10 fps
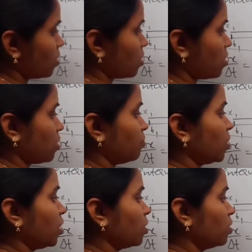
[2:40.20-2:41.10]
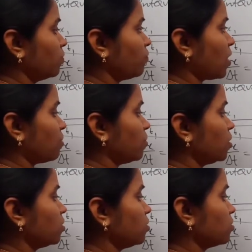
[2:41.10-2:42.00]
I am taking 5
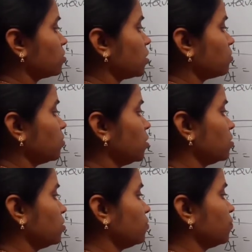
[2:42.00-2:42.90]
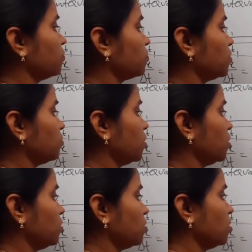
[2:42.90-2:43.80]
meters, 10 meters, 15
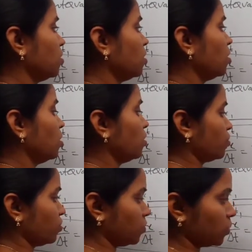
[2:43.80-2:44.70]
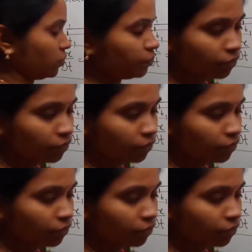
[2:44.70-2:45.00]
meters, so on.